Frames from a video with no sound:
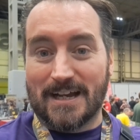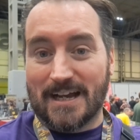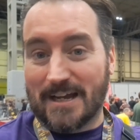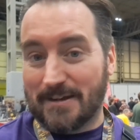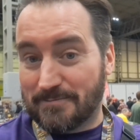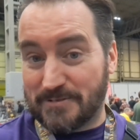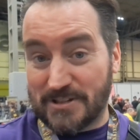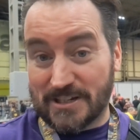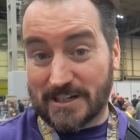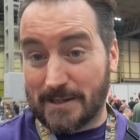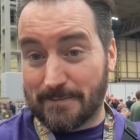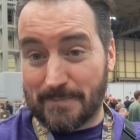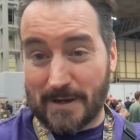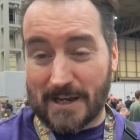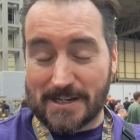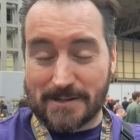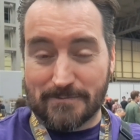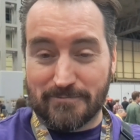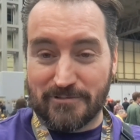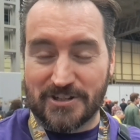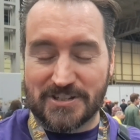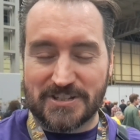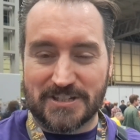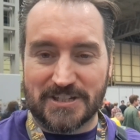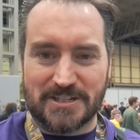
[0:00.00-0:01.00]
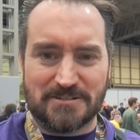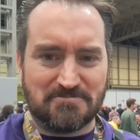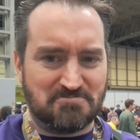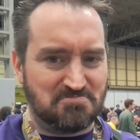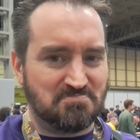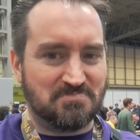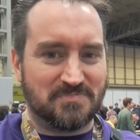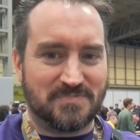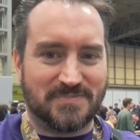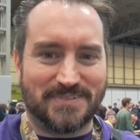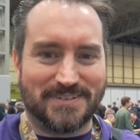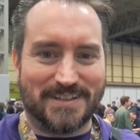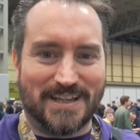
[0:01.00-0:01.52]
particularly Battle of Britain,
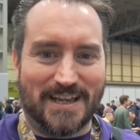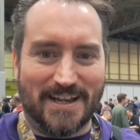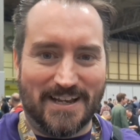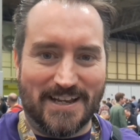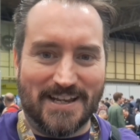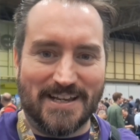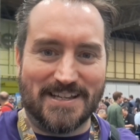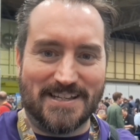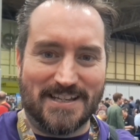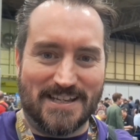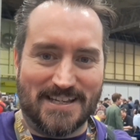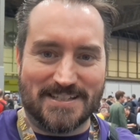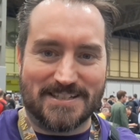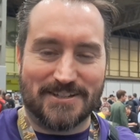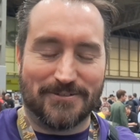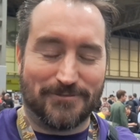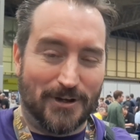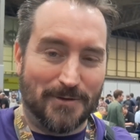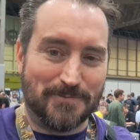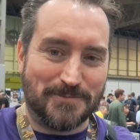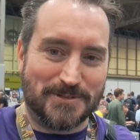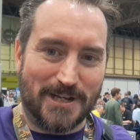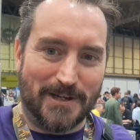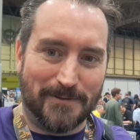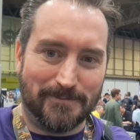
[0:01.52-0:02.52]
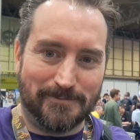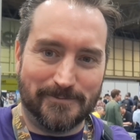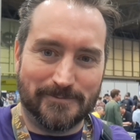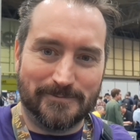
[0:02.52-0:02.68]
yeah, it's a thumbs up.